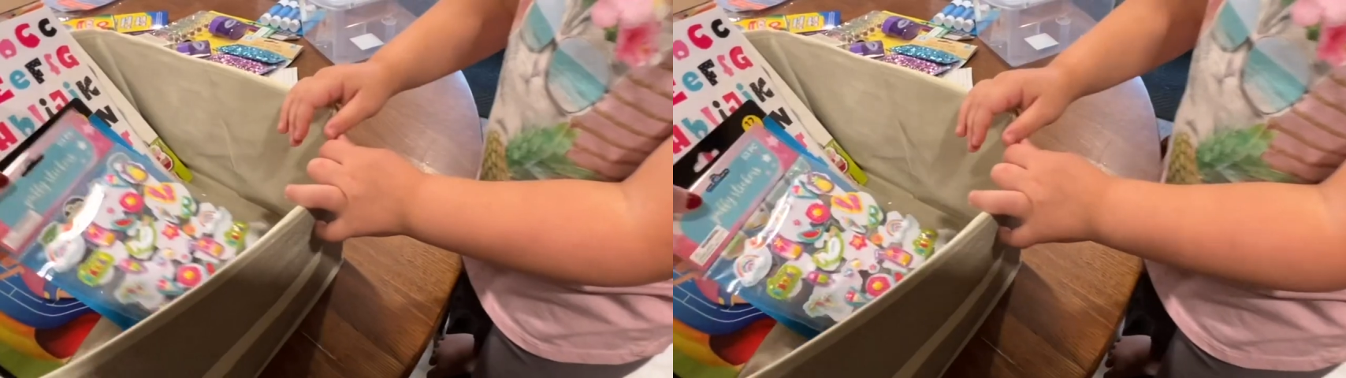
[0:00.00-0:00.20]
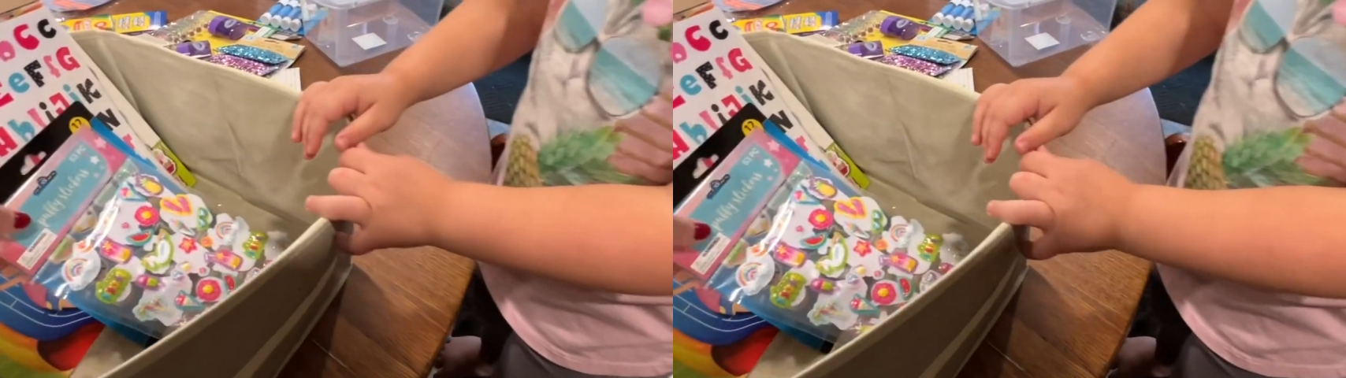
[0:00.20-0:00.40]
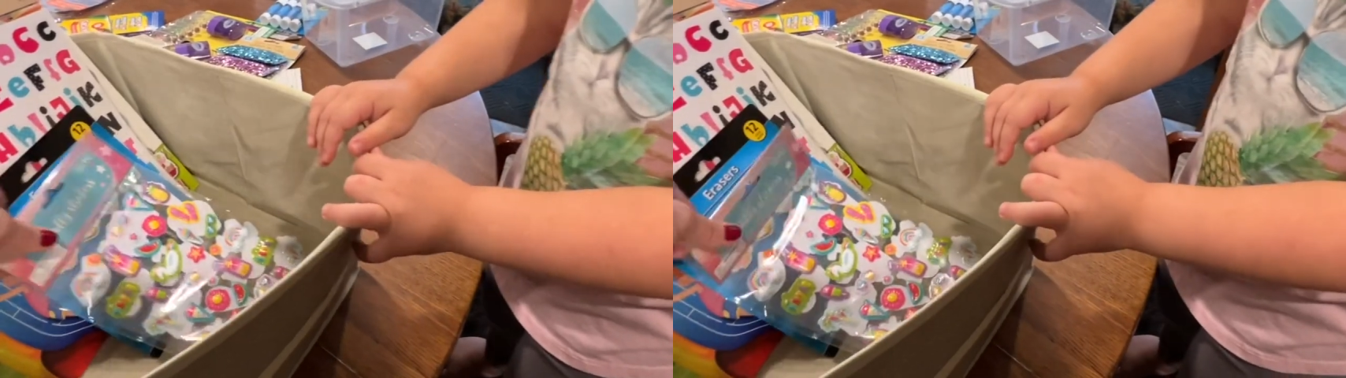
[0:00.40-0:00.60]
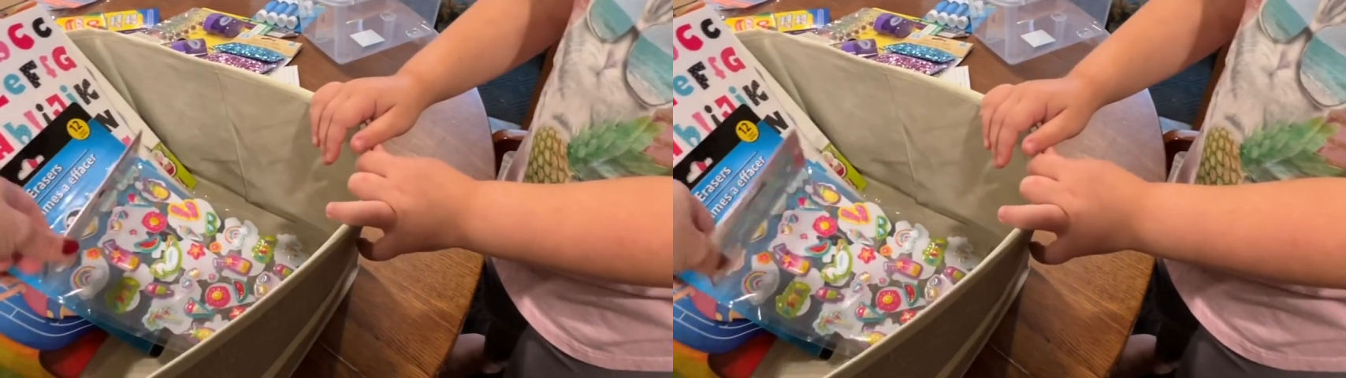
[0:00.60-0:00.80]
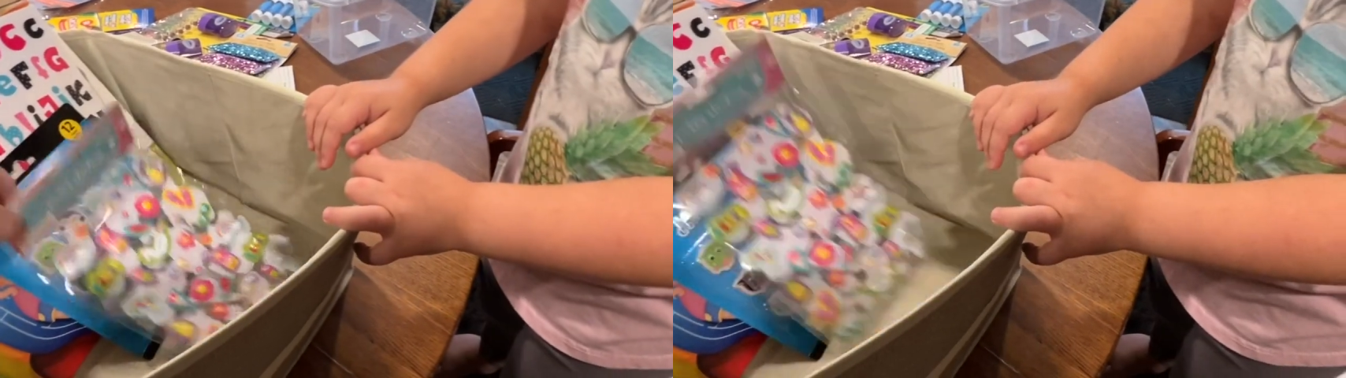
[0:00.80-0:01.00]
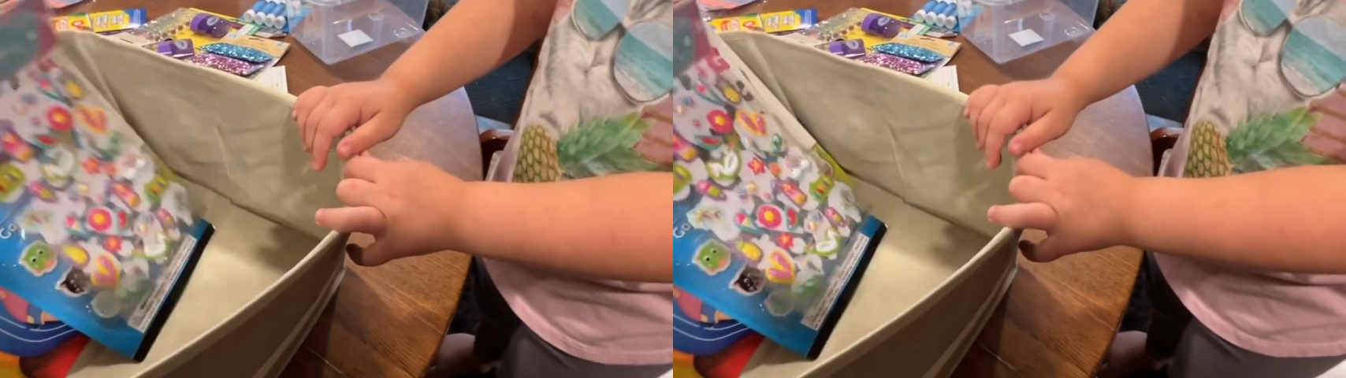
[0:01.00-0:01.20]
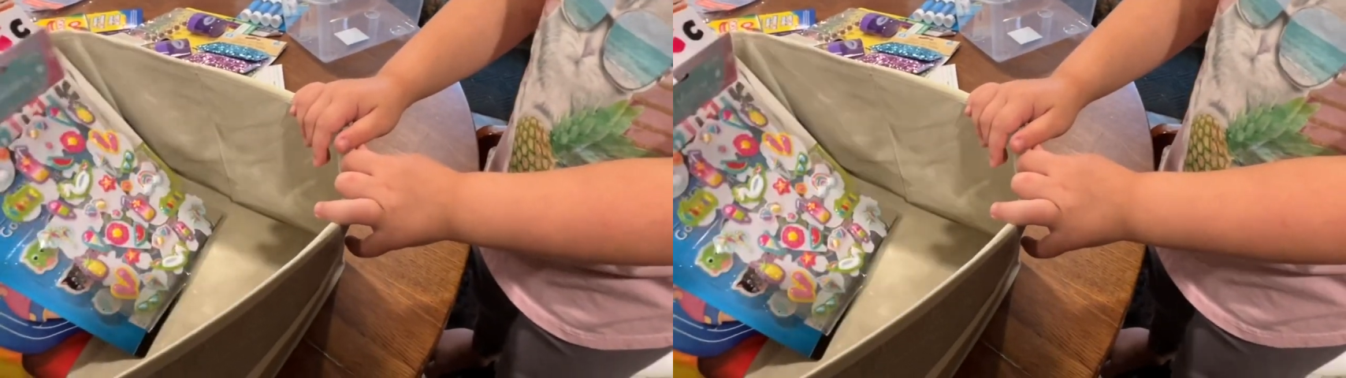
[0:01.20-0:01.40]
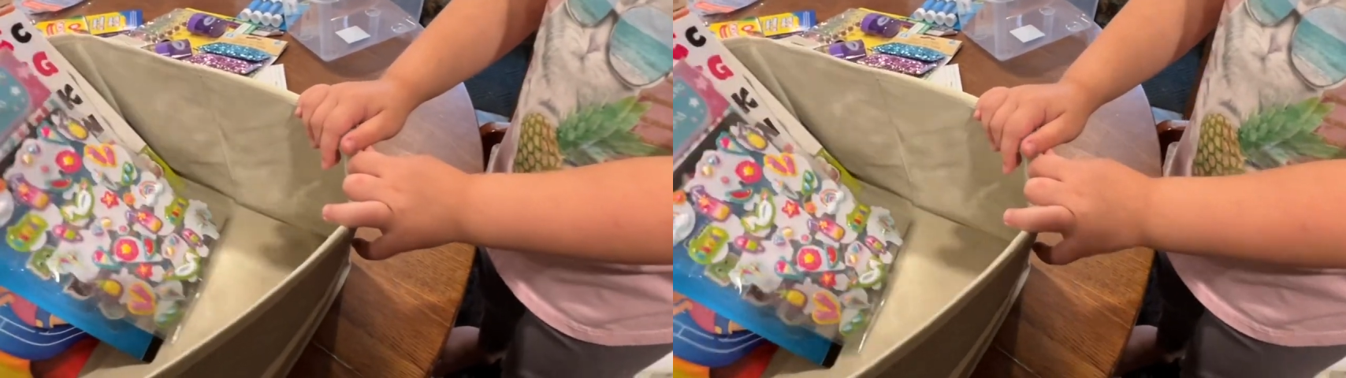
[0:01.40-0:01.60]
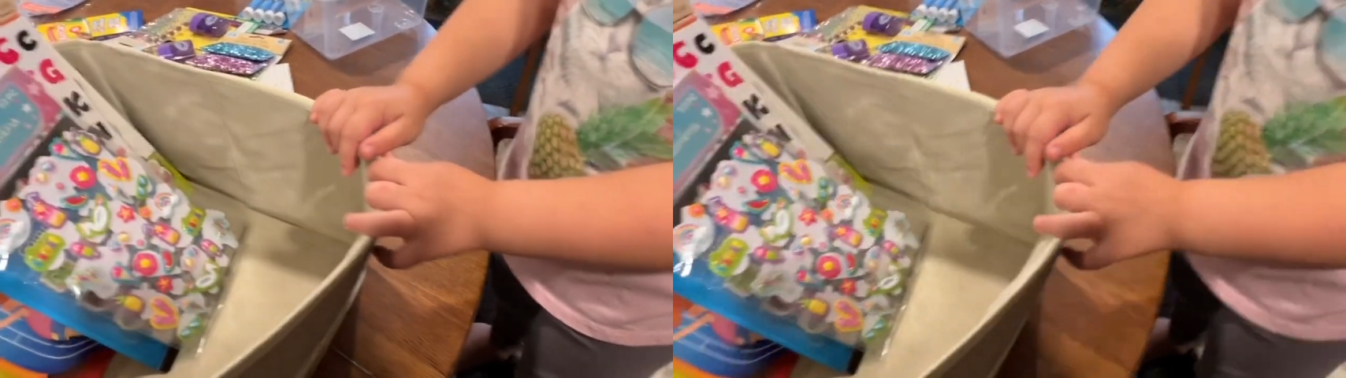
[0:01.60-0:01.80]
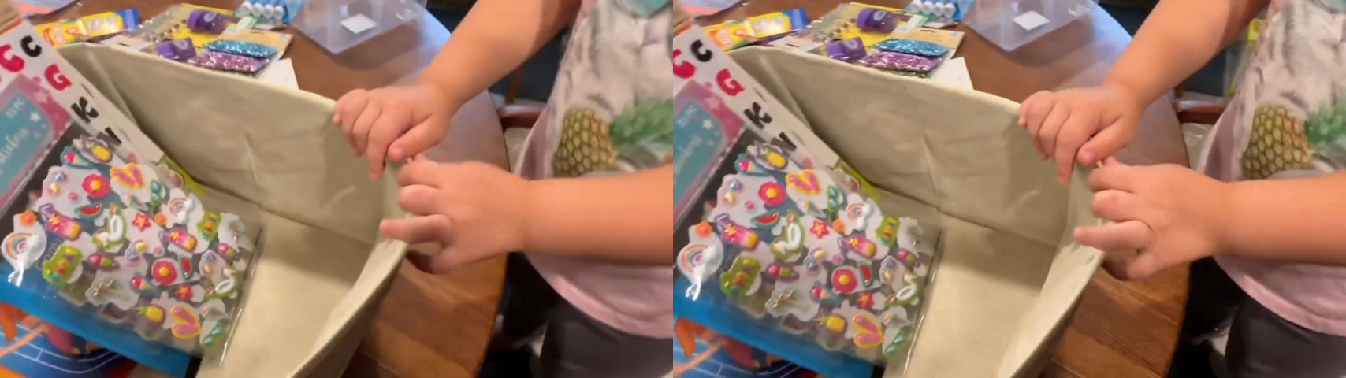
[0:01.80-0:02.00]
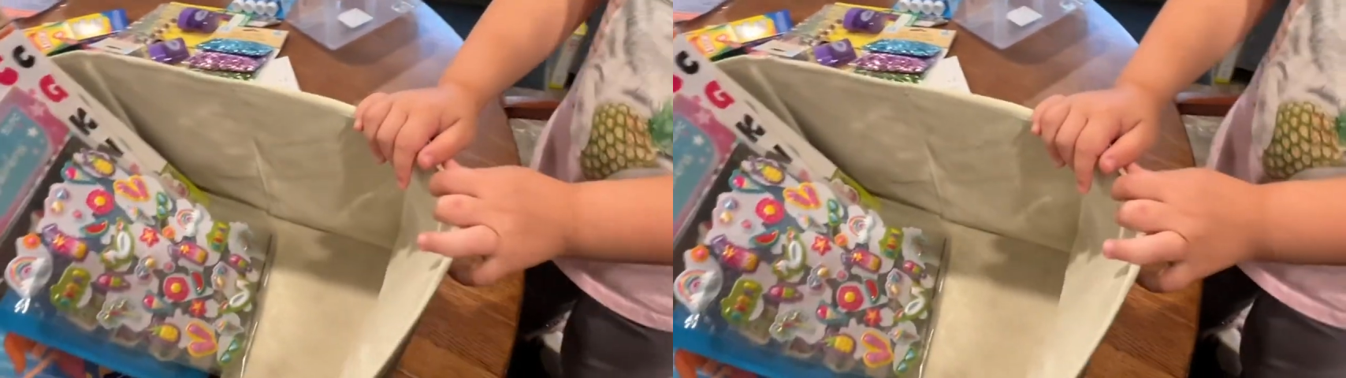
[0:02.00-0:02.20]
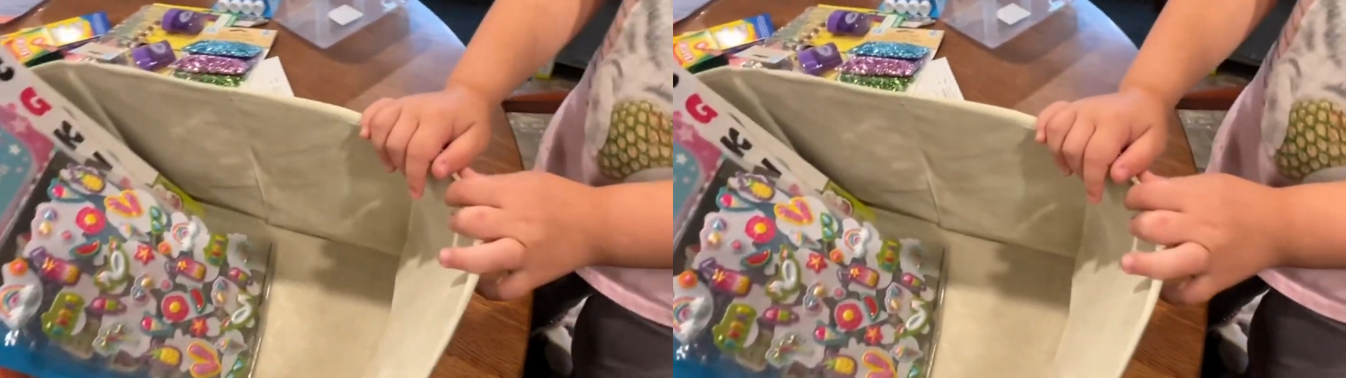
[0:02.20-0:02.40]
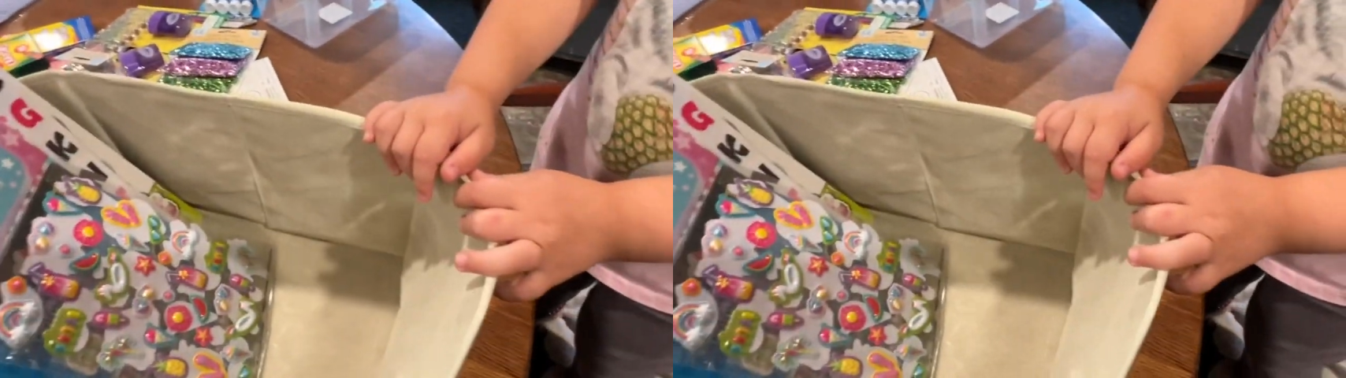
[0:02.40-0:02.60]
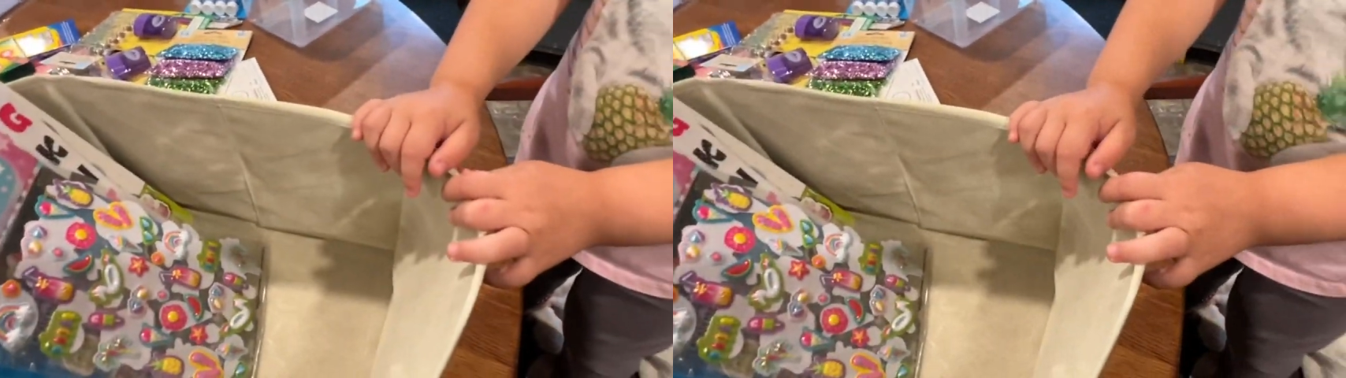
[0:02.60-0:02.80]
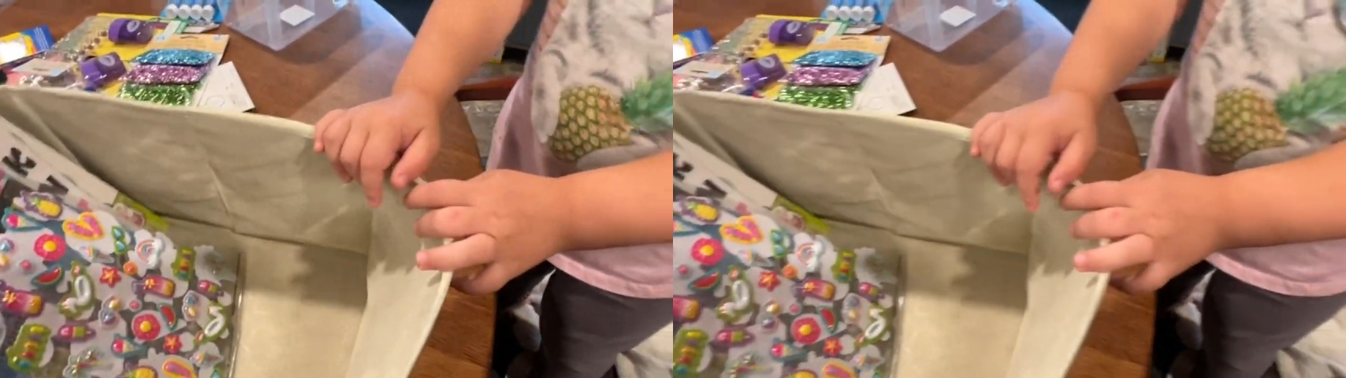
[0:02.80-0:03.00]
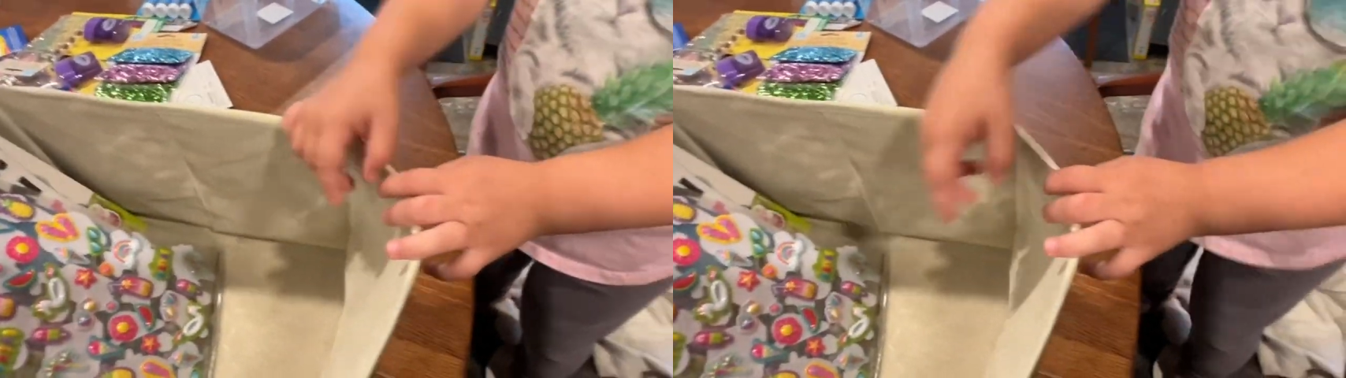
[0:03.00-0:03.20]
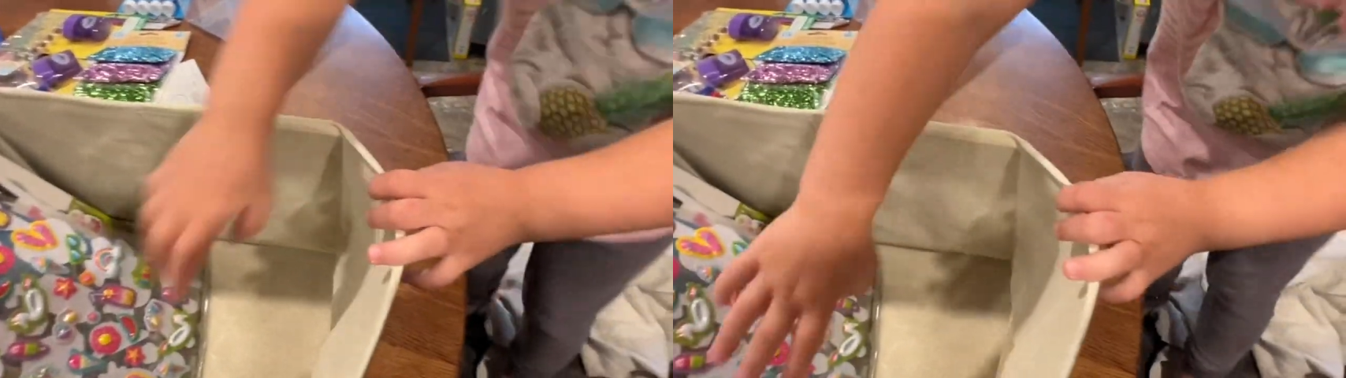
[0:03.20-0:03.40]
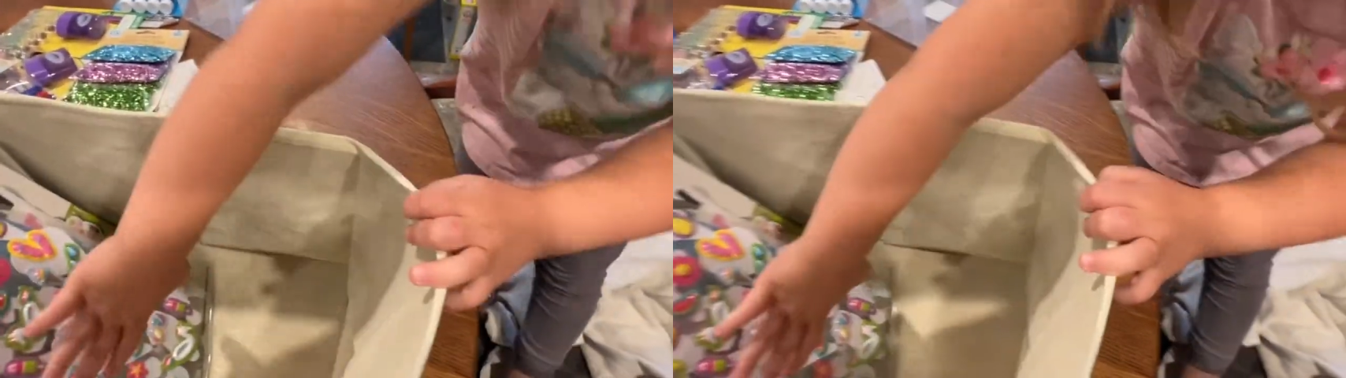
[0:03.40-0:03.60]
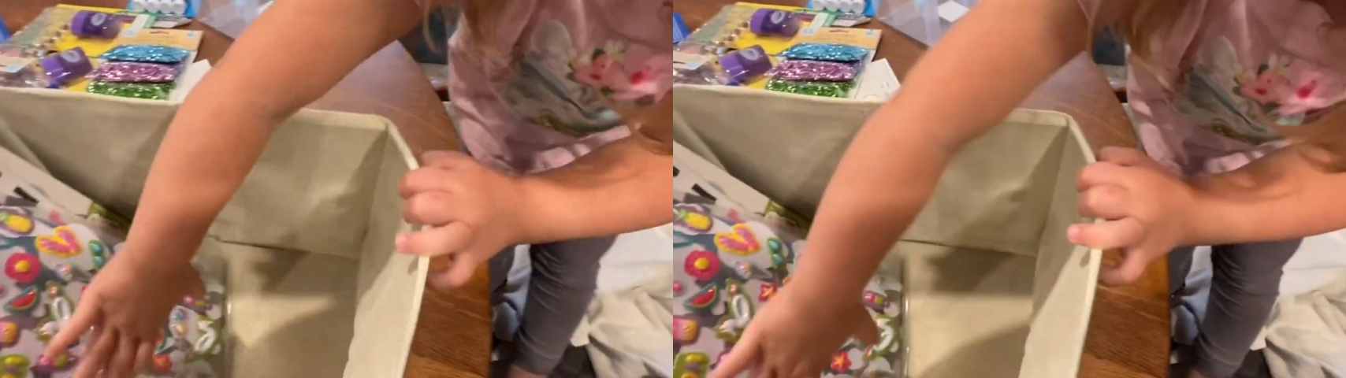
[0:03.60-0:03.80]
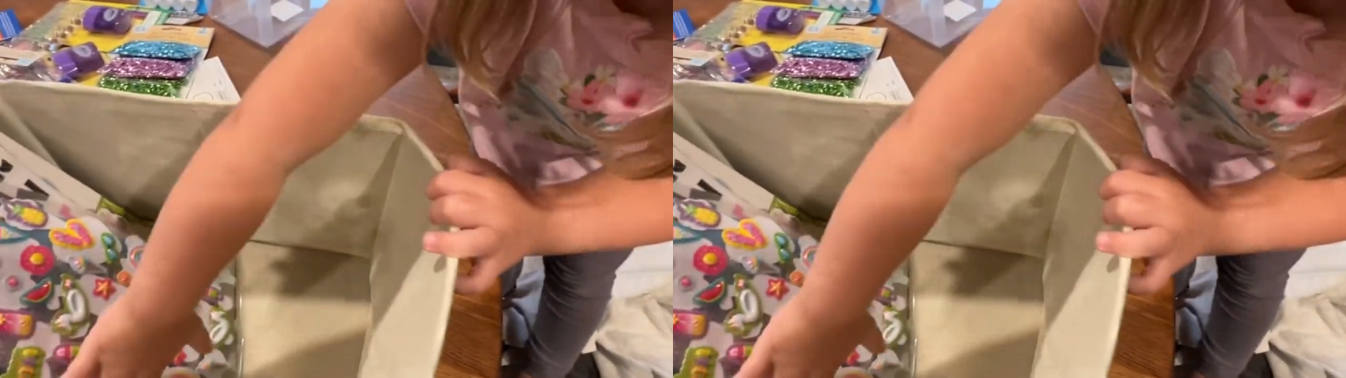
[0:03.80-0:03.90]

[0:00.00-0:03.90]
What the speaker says: Nobody's mouth can be seen.